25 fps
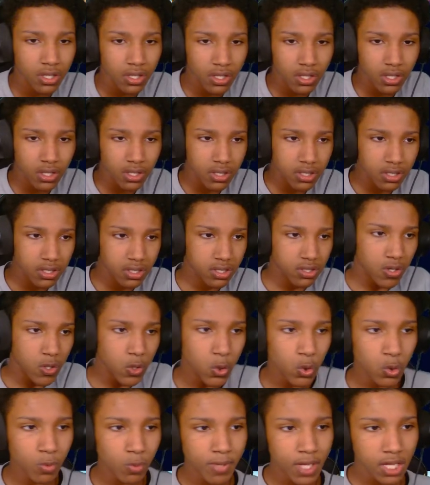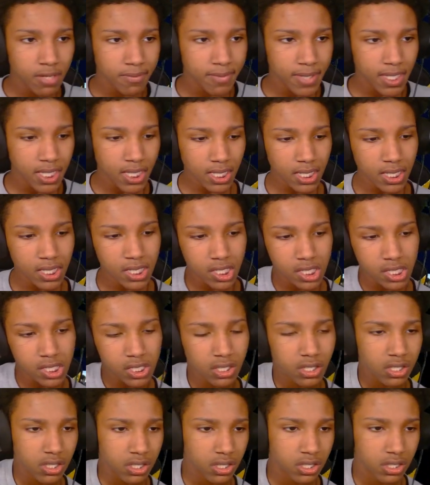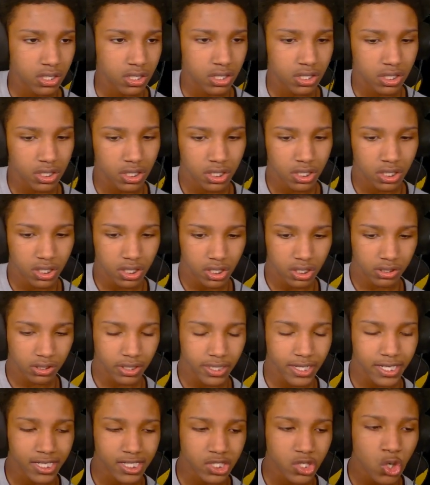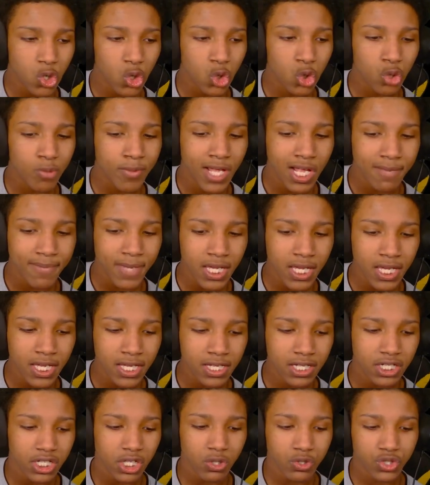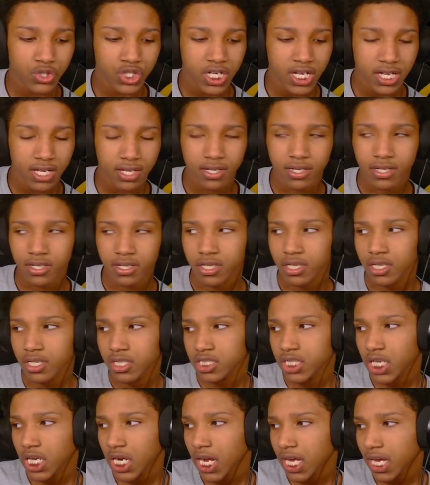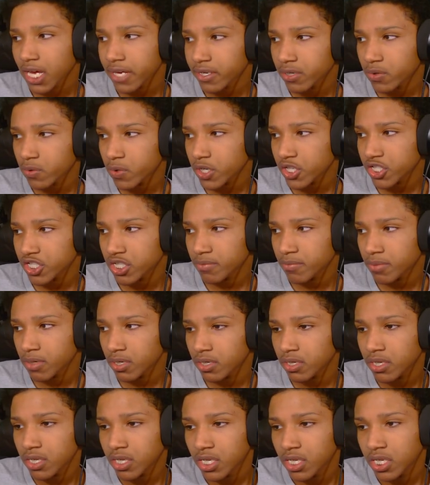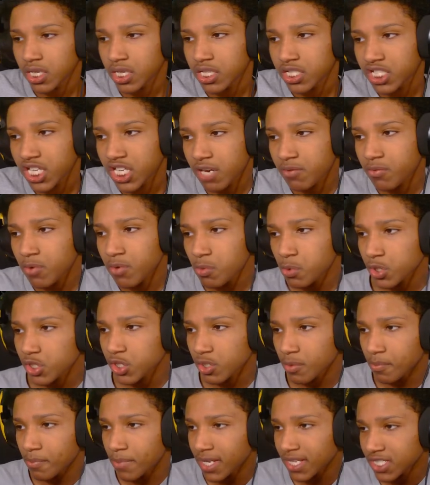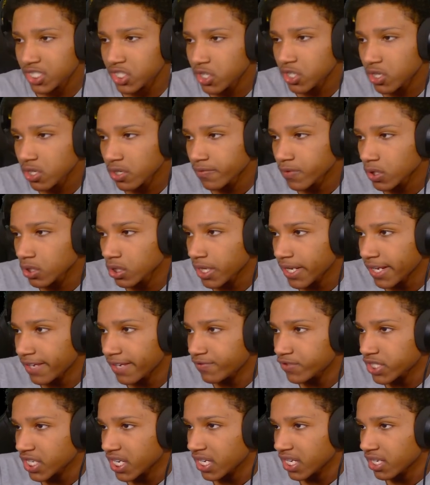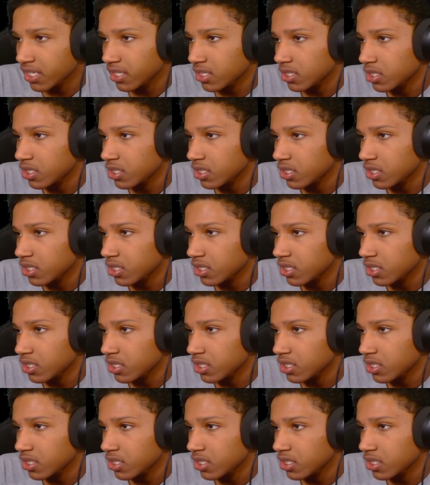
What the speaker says: Let's go, baby. Let's go, baby. Yo, chat. Chat, I got a question, bro. Chat, what was the best year of your life, chat?